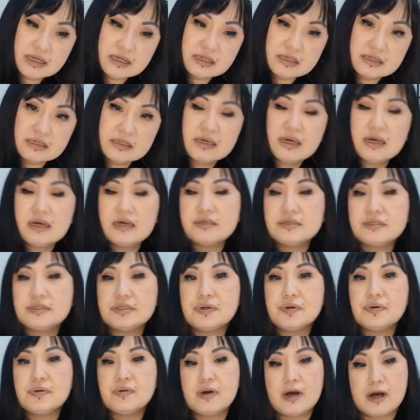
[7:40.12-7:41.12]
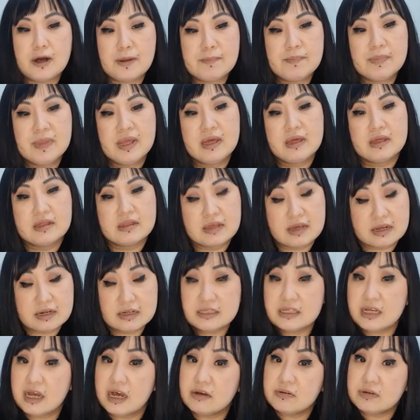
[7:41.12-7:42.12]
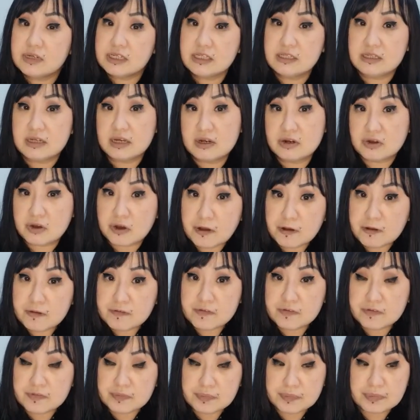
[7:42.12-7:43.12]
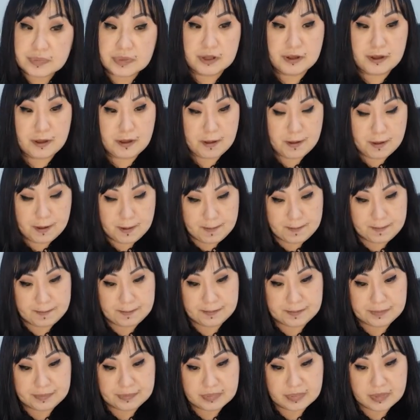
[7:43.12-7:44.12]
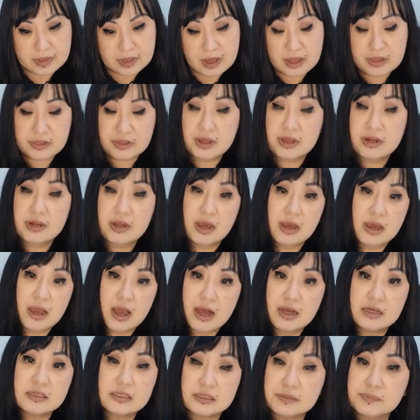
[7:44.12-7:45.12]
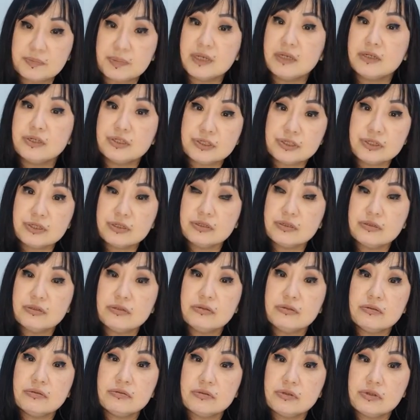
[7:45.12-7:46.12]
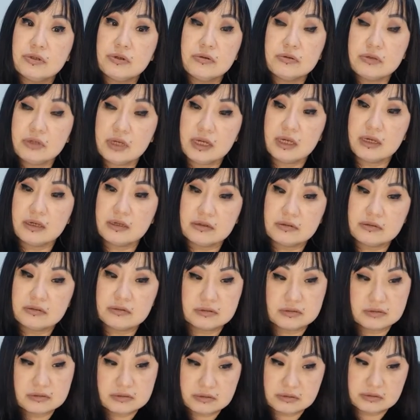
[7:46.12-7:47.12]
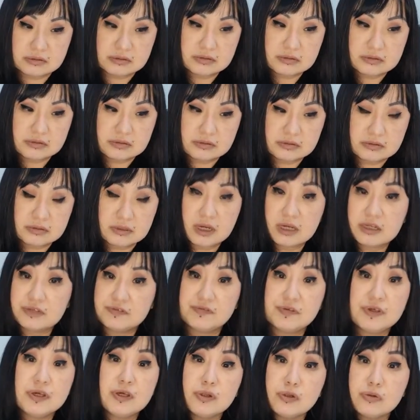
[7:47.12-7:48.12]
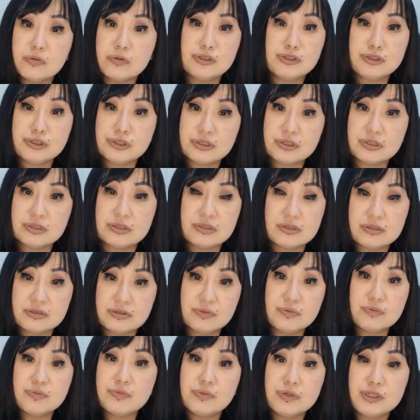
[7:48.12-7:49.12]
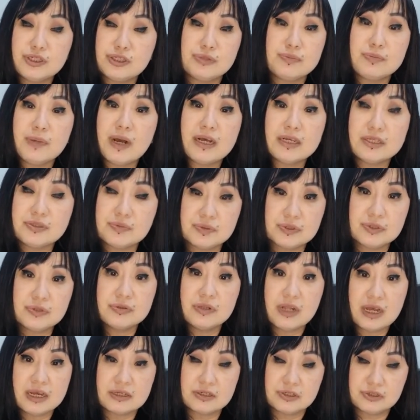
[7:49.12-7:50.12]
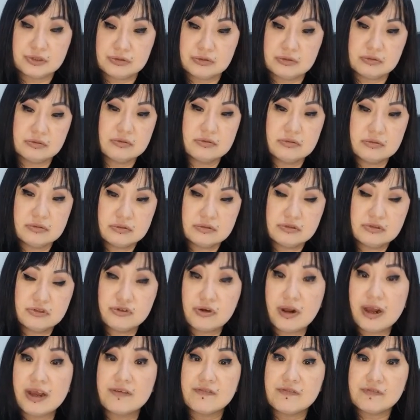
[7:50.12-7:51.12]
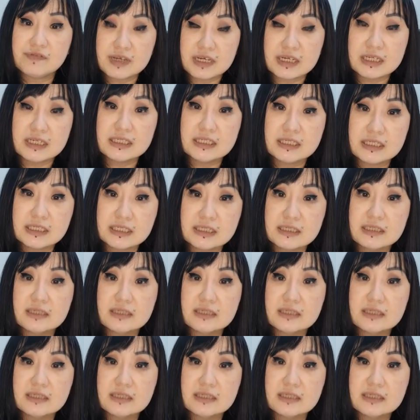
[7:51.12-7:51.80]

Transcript: Yeah, so that is how I start off. And then I ask the patient, okay, gut feel, which mask you like to try first.